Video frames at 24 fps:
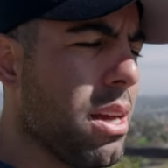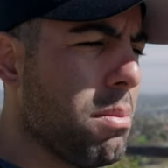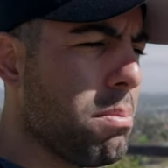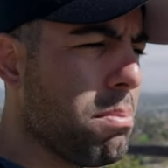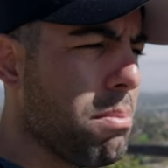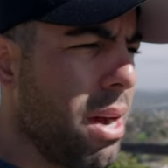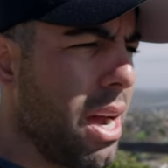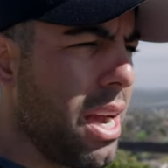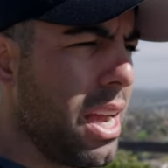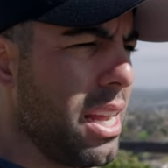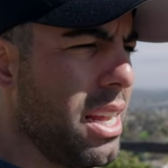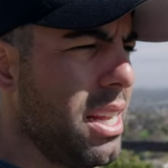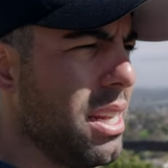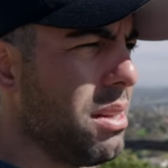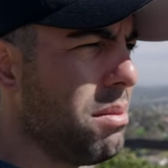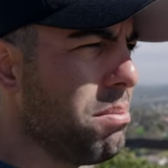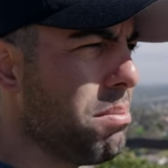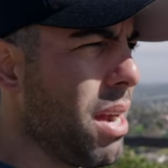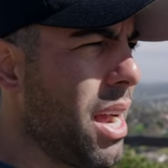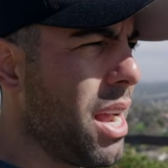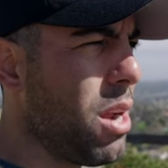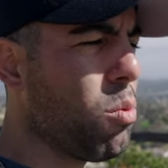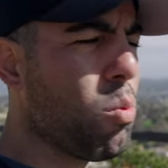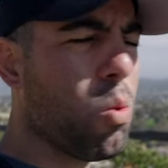My
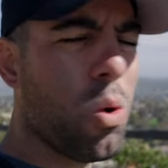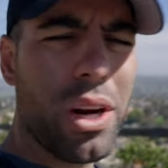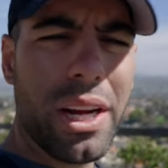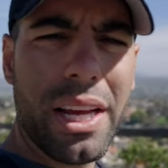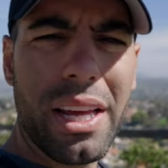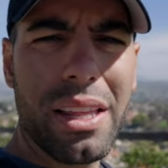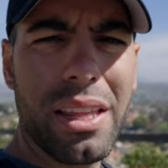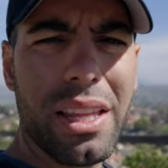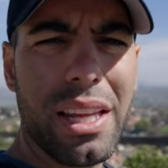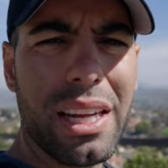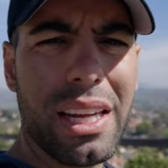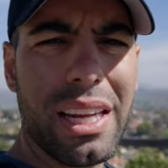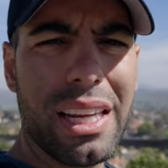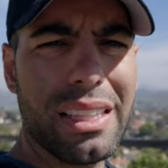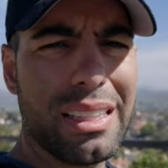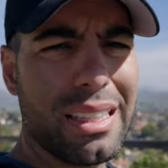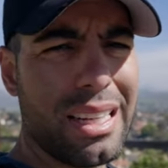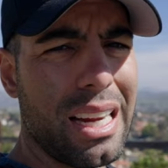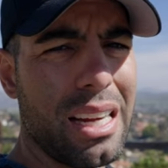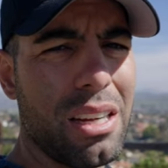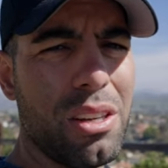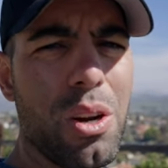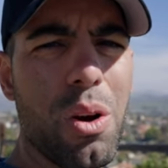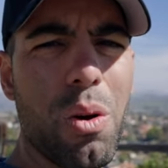work ethic is
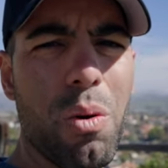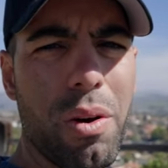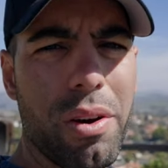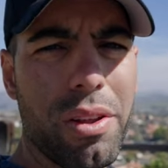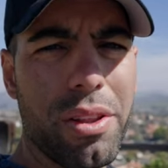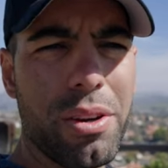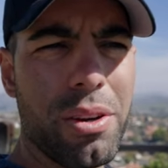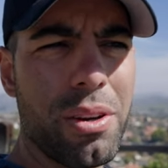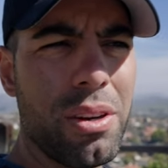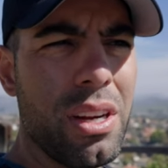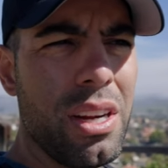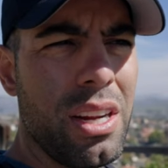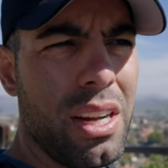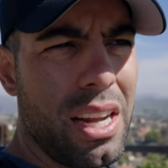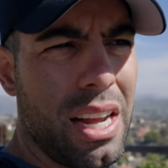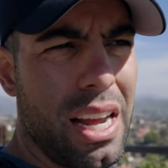like no other.